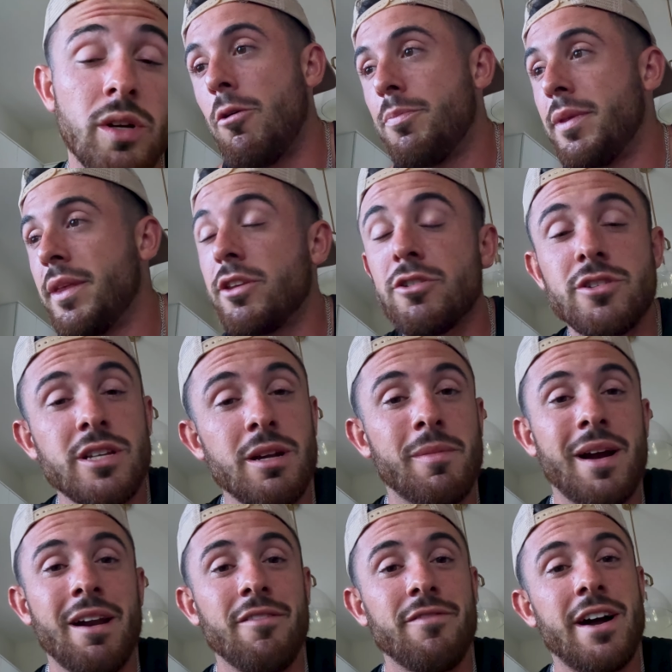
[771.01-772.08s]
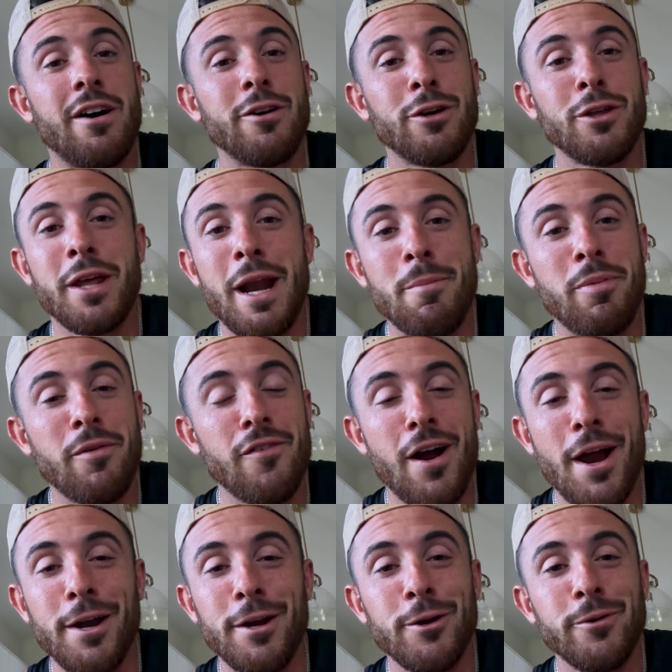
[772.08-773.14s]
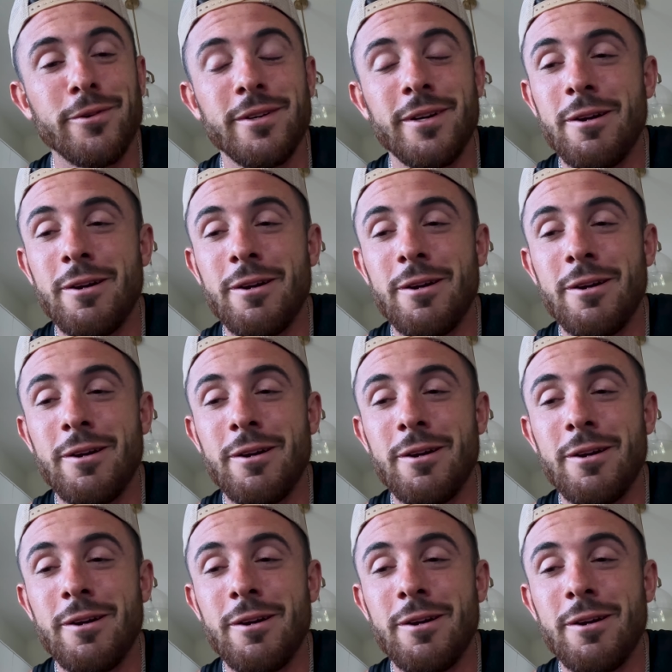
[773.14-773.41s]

Hope that there's some kind of value that I provide you,